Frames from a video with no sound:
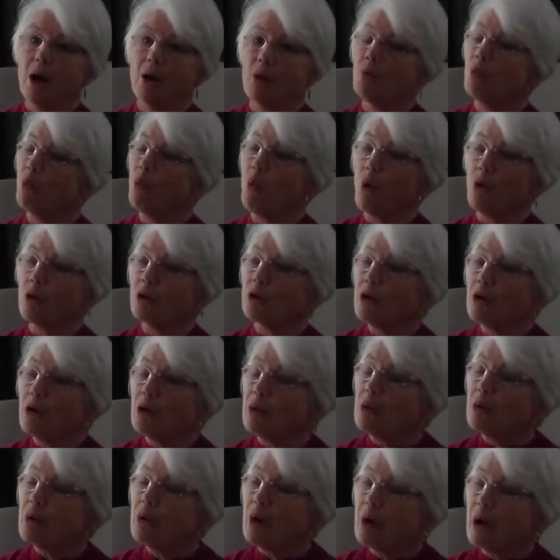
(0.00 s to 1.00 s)
water
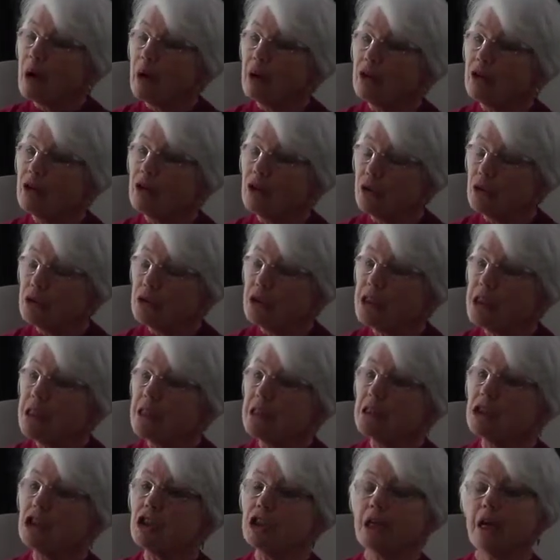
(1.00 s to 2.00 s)

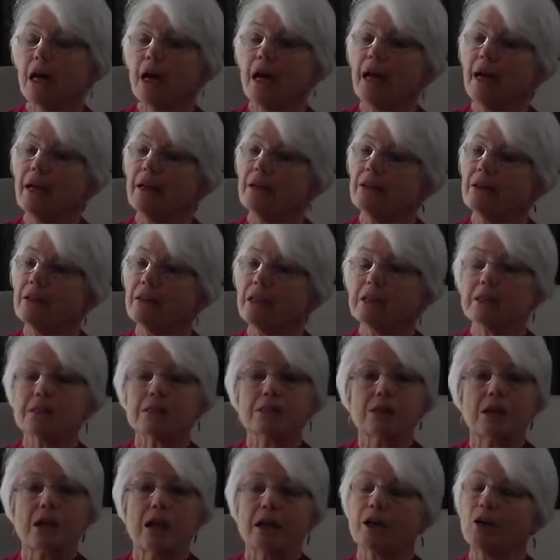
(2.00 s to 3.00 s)
usage and
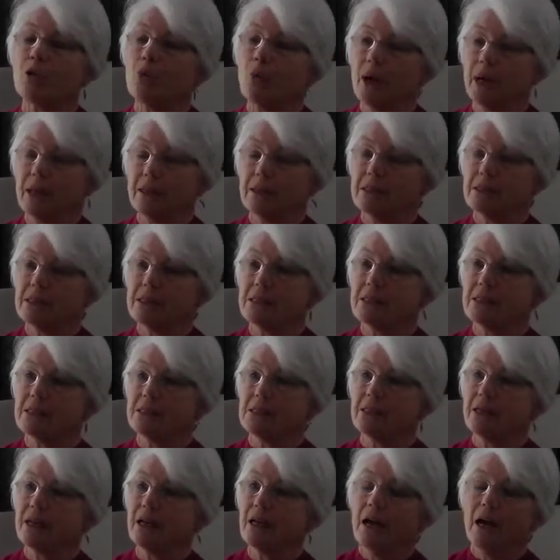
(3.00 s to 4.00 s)
things like
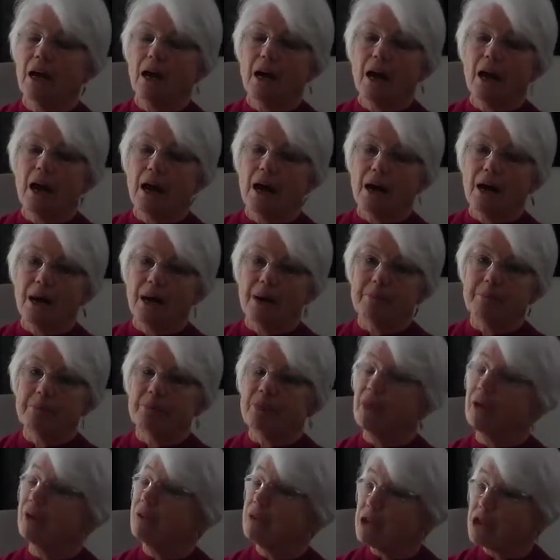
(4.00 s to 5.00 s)
waste.
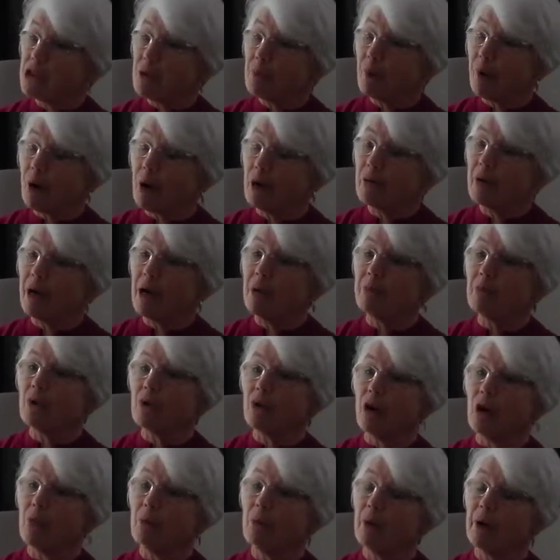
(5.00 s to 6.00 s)
There is a program
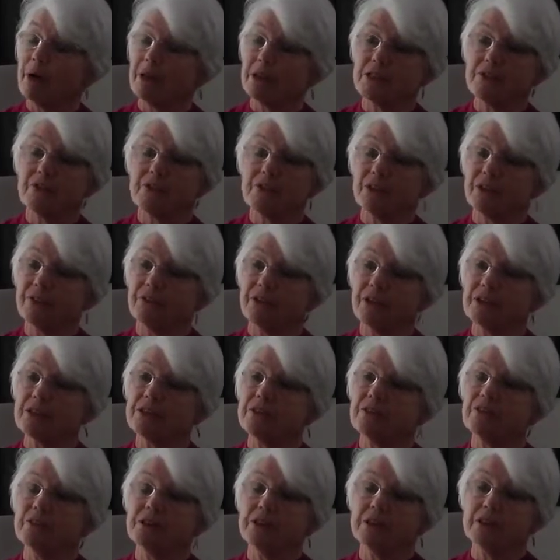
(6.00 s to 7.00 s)
that operates very
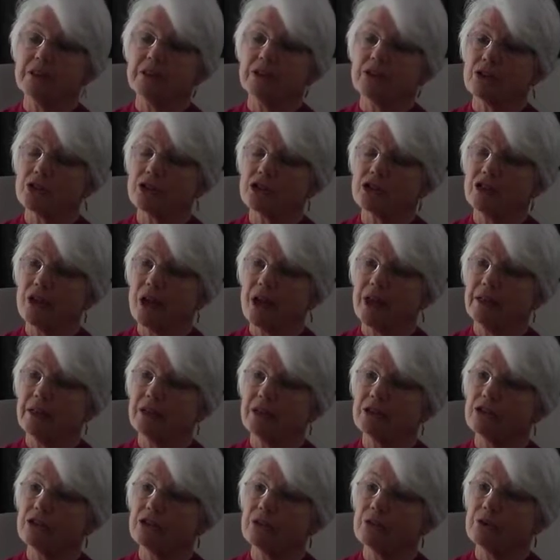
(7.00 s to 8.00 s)
effectively in
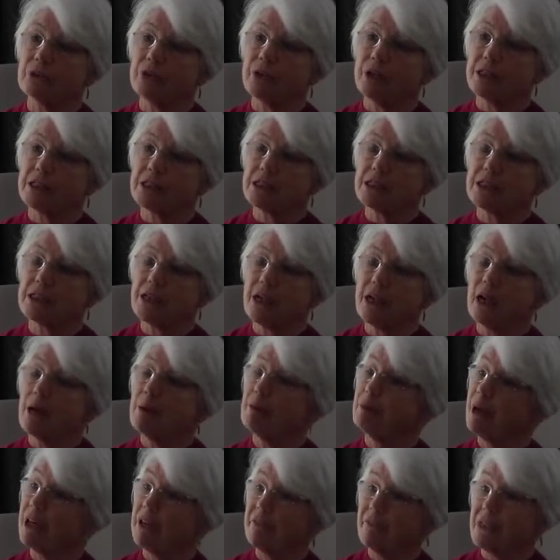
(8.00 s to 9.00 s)
Australia to address
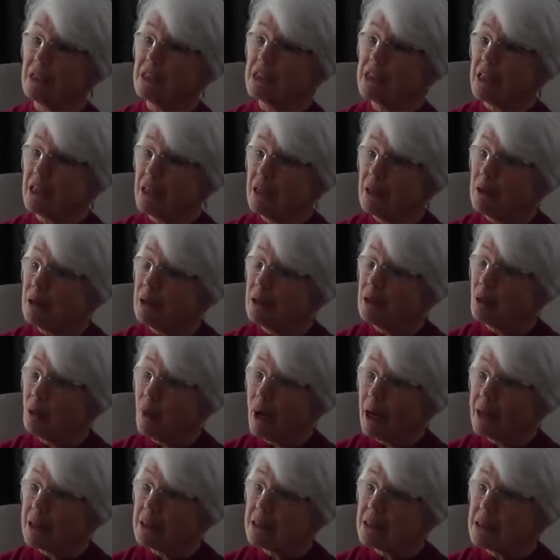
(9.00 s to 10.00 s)
PVC
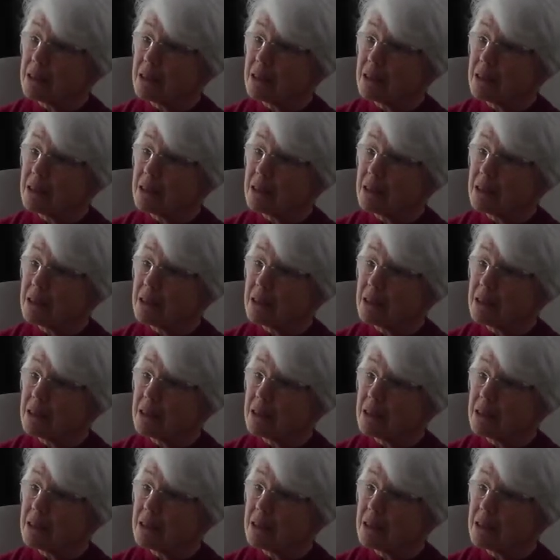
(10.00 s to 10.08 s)
waste.